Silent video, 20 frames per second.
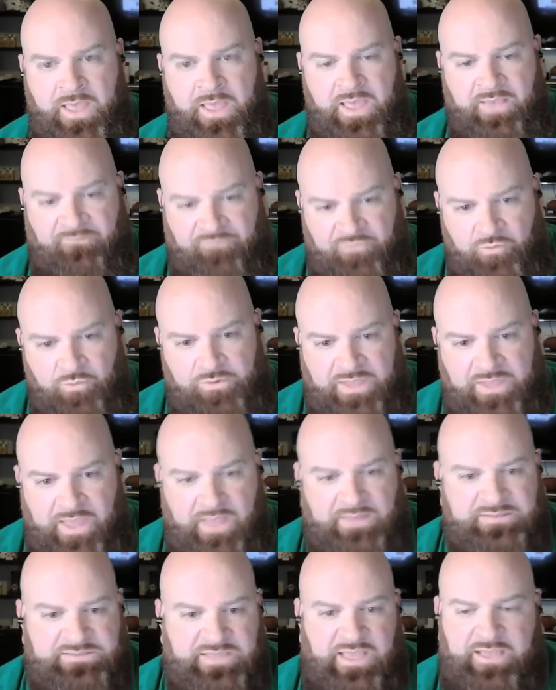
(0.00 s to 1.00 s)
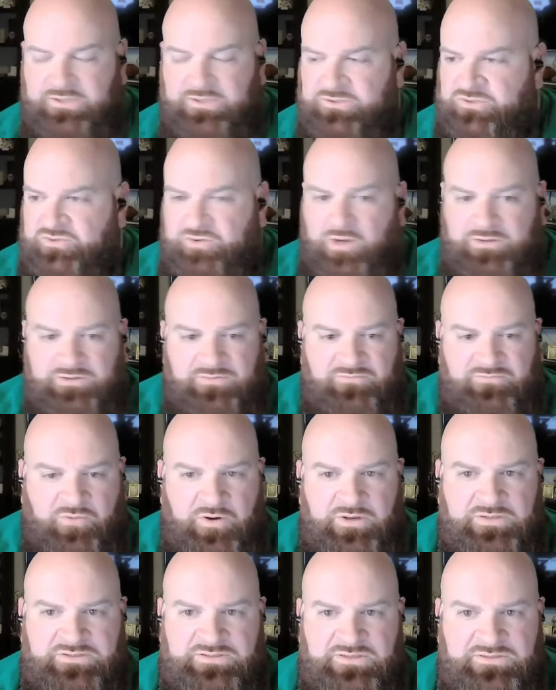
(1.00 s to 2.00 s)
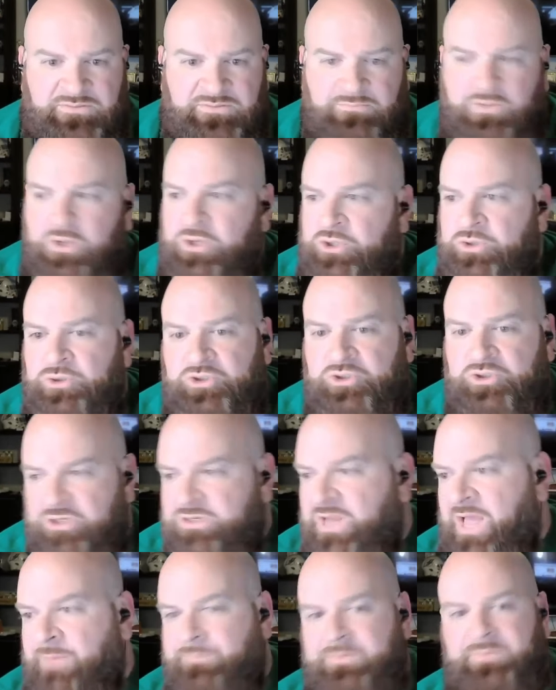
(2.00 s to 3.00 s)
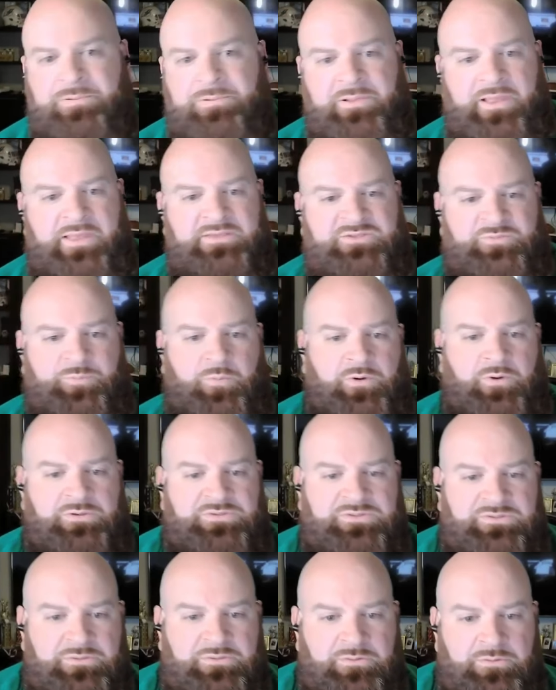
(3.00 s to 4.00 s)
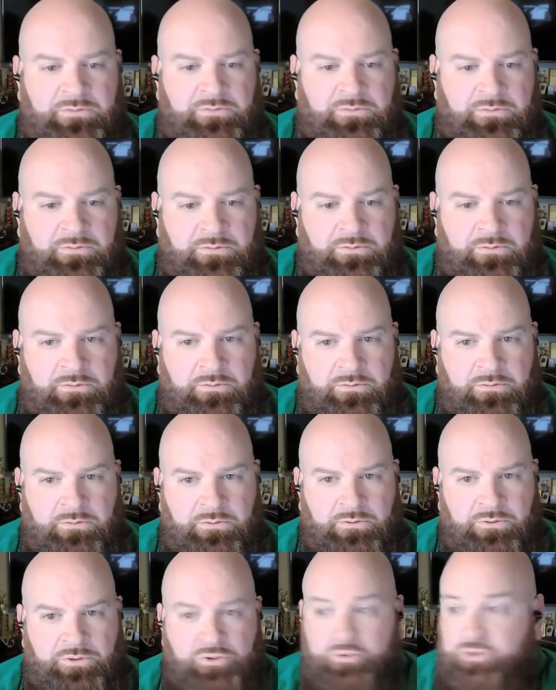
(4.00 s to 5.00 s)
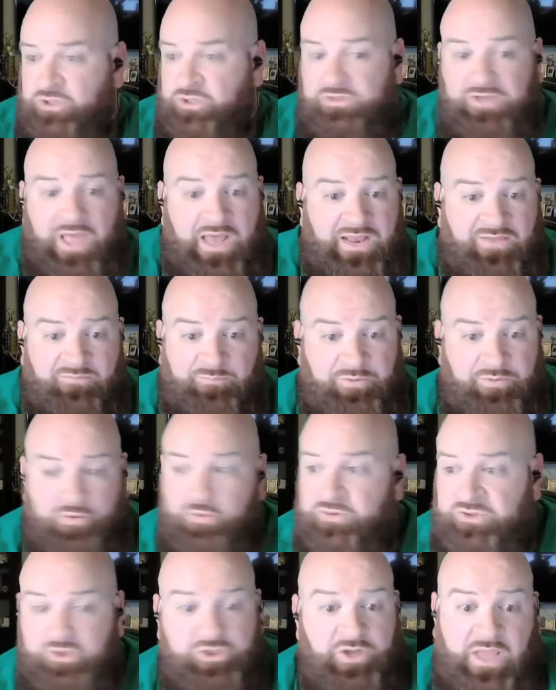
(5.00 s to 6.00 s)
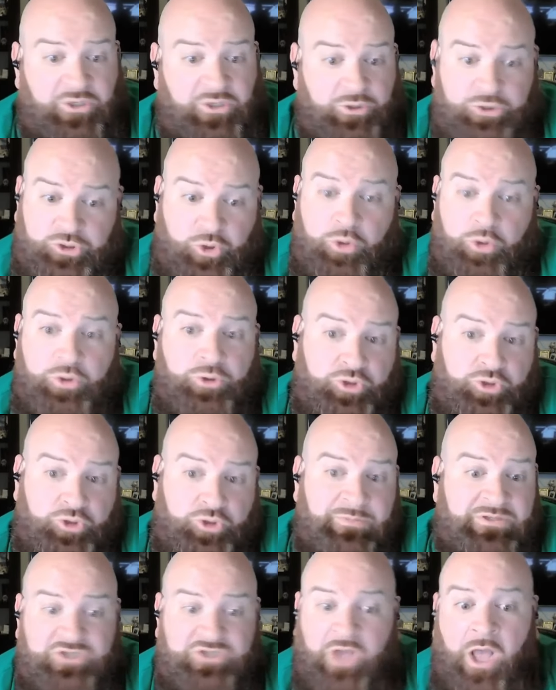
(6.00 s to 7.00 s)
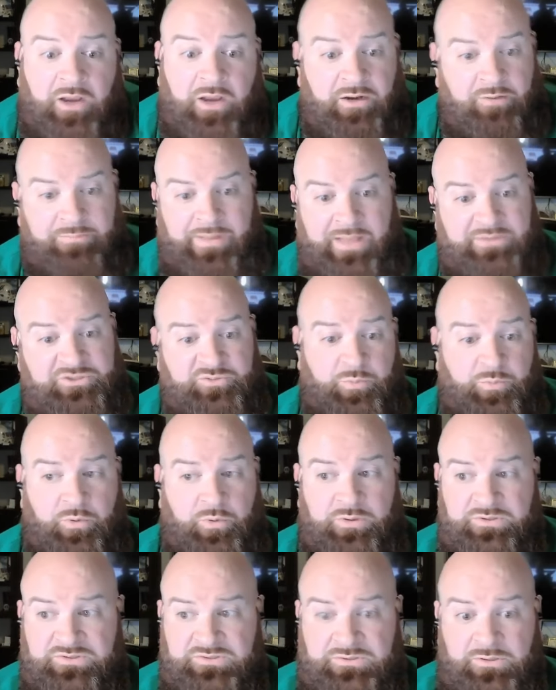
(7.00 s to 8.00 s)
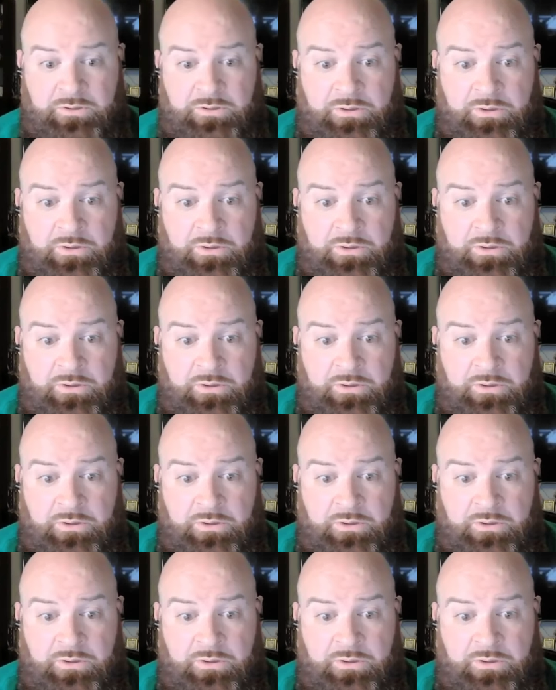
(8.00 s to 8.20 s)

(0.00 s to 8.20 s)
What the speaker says: If you can't take constructive criticism, you should not be playing sports. You should not have. You shouldn't, and you should, or you shouldn't be talking about sports.